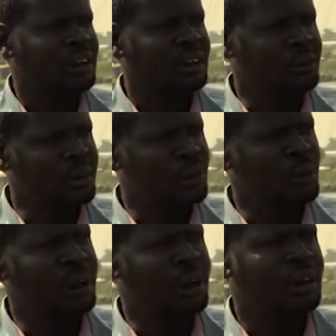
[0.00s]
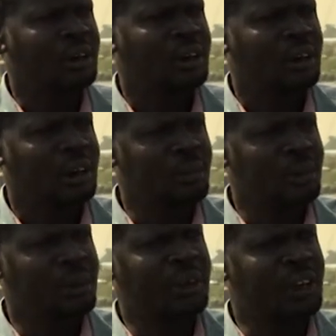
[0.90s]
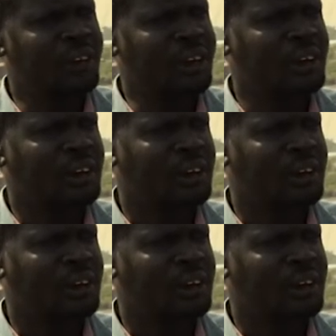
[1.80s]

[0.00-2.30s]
even Tumara, even many things,